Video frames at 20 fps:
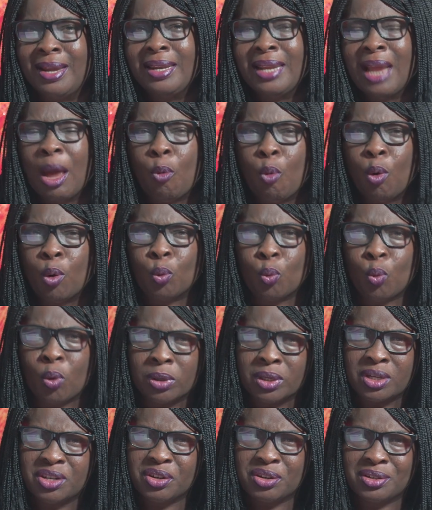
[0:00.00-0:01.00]
Now one
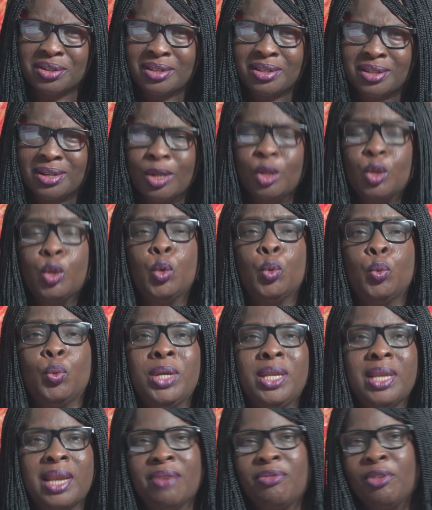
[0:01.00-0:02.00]
wonders, do
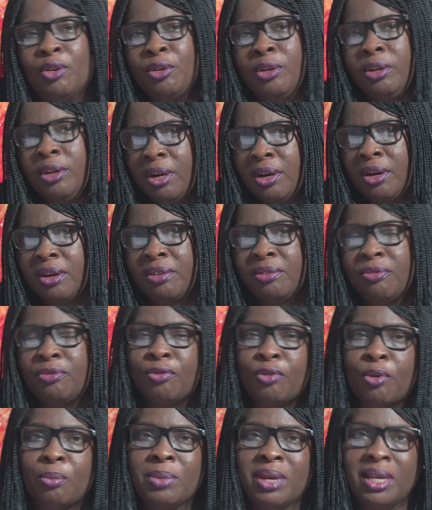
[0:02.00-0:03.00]
we never learn
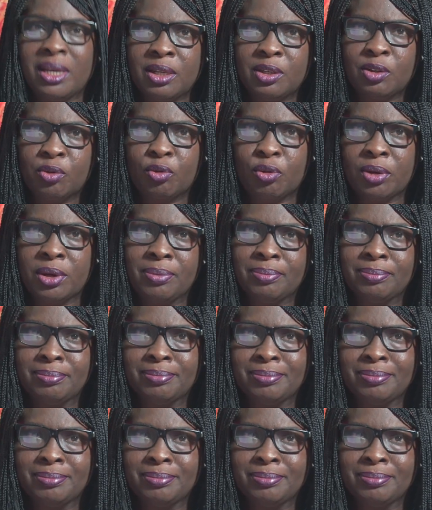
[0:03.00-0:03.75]
from history?